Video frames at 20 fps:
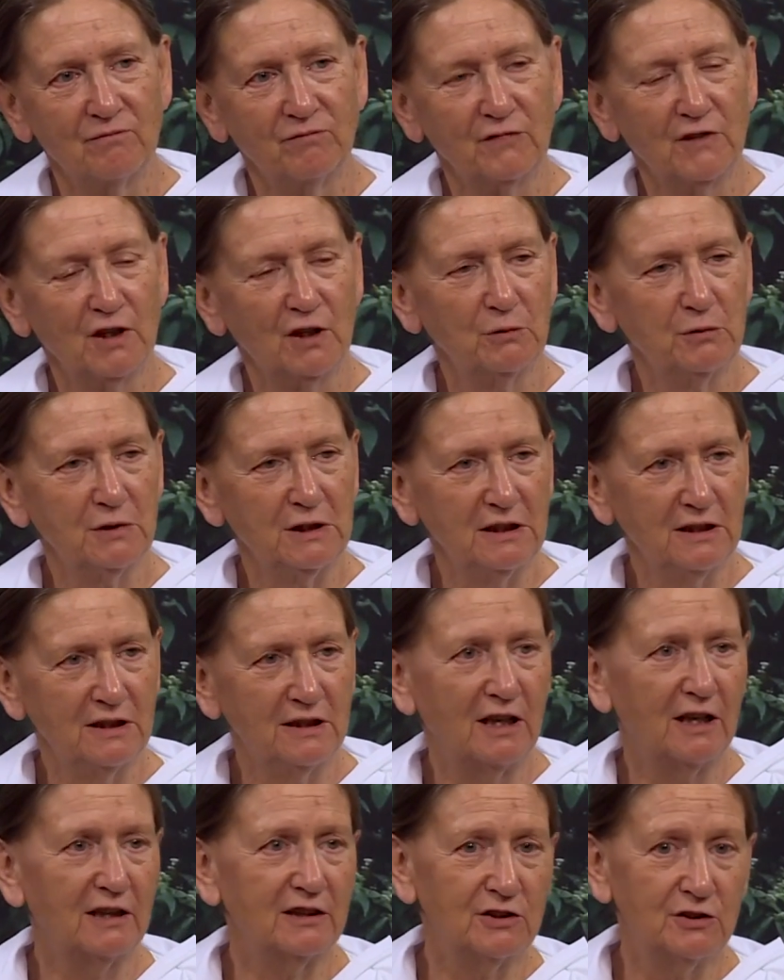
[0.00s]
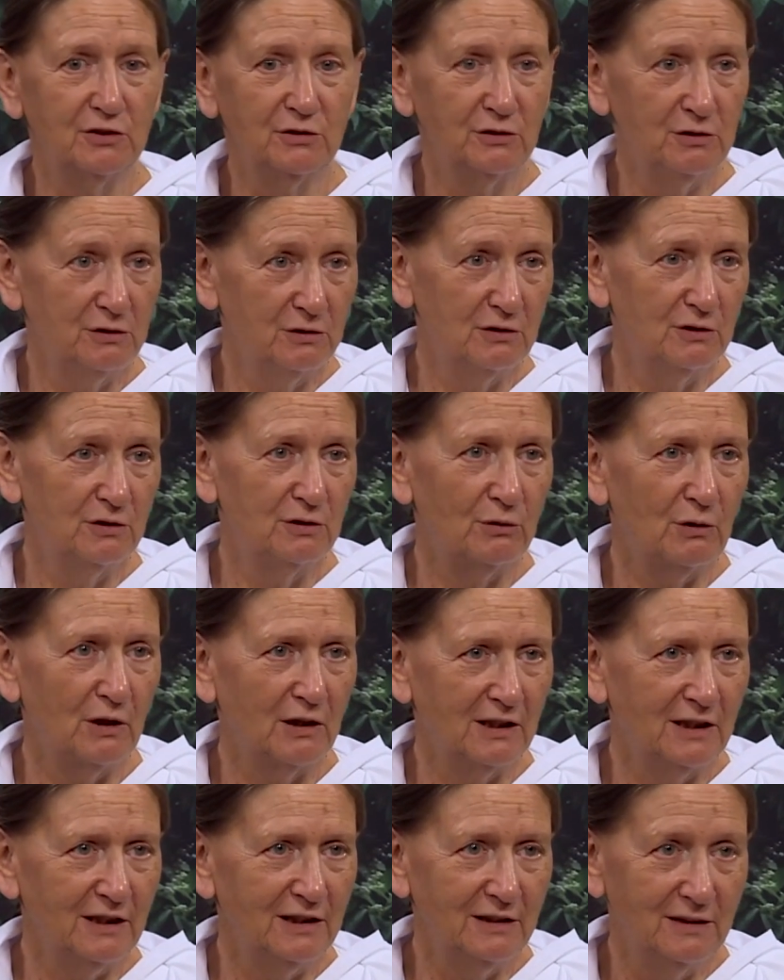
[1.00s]
Nobody likes you, you're too
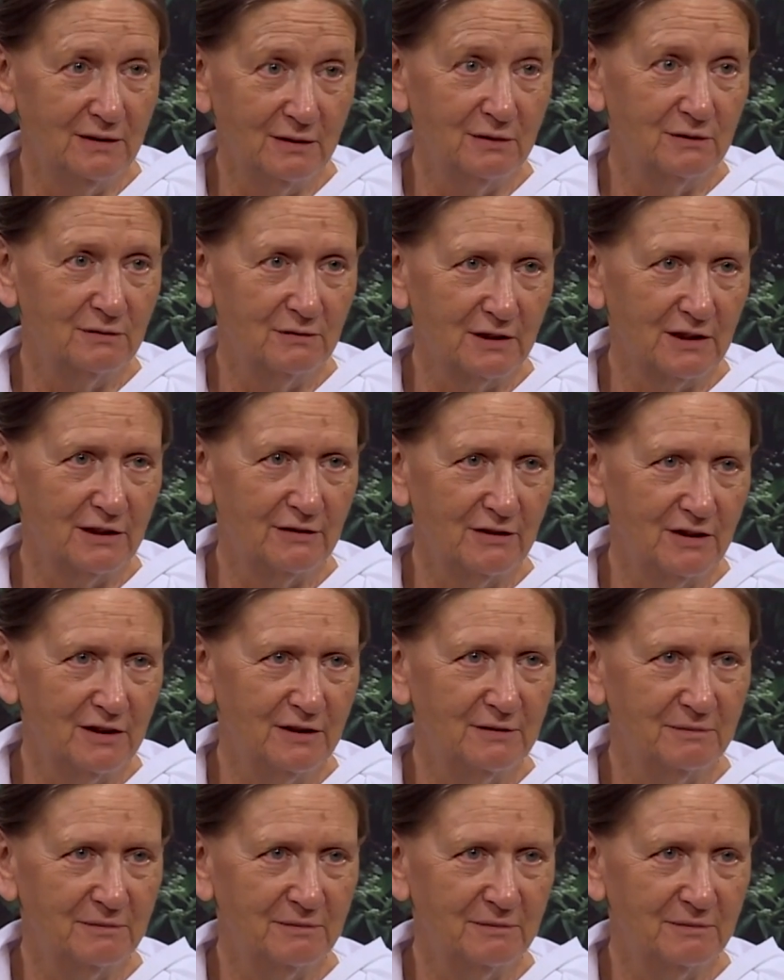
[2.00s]
ugly, whatever.